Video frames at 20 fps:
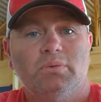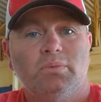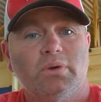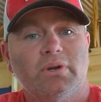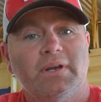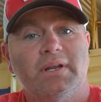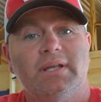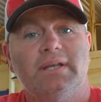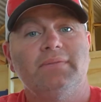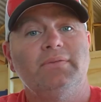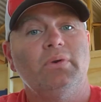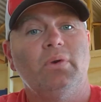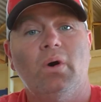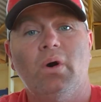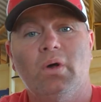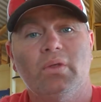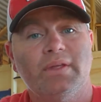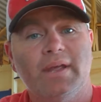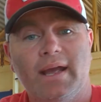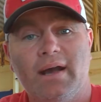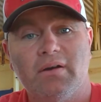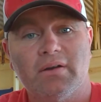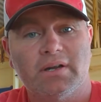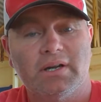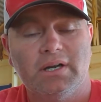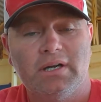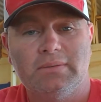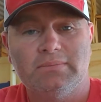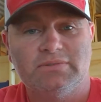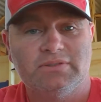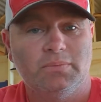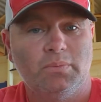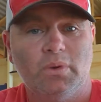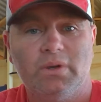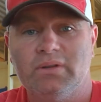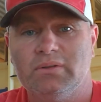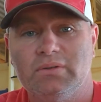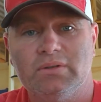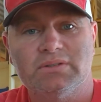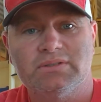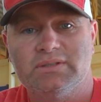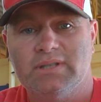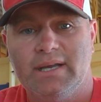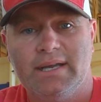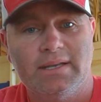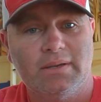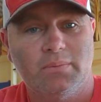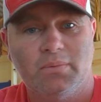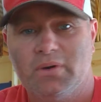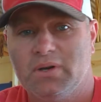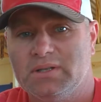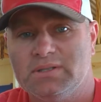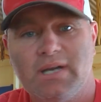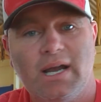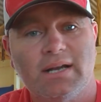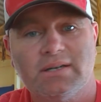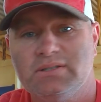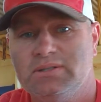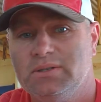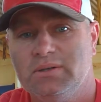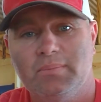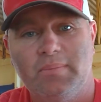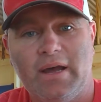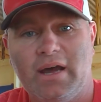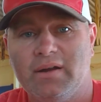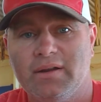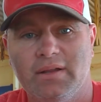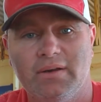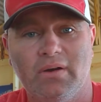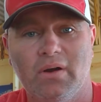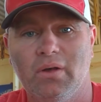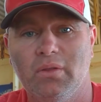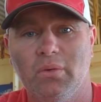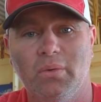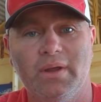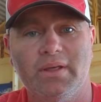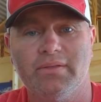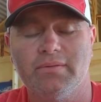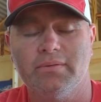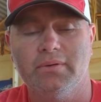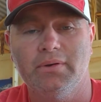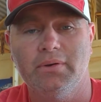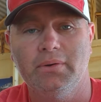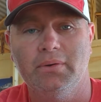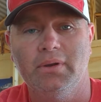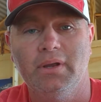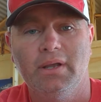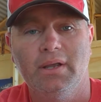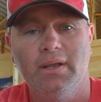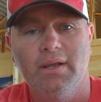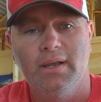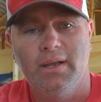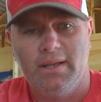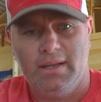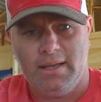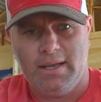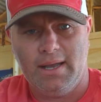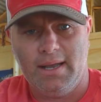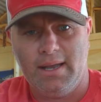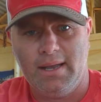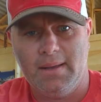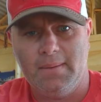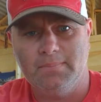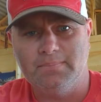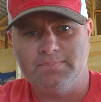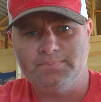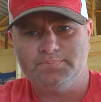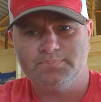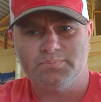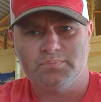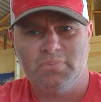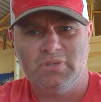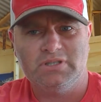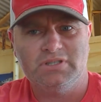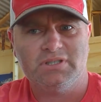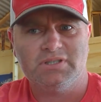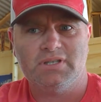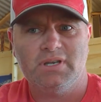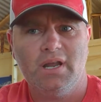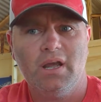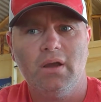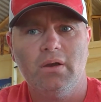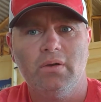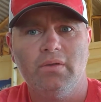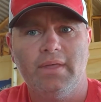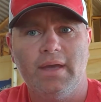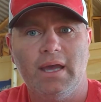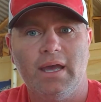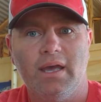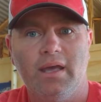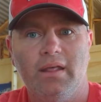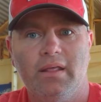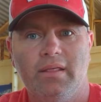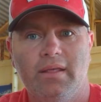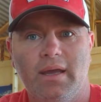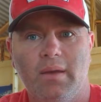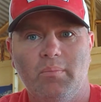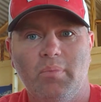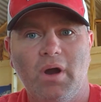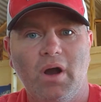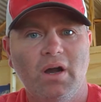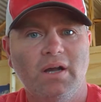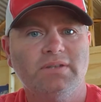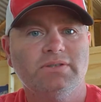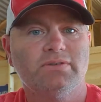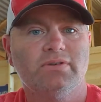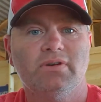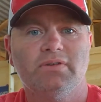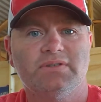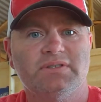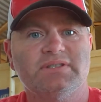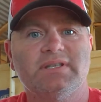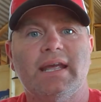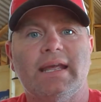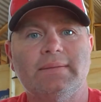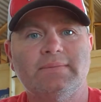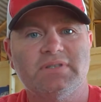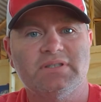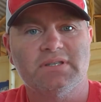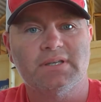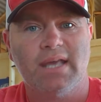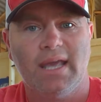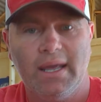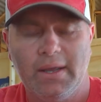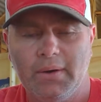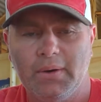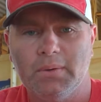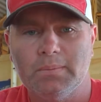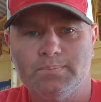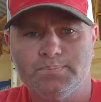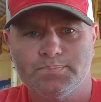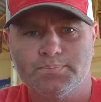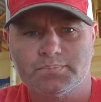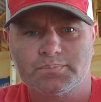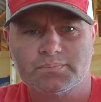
We're going to give you all the outcomes and what it looks like, and we're going to talk to you about it all the way through. But just know that ponds are on the same scale.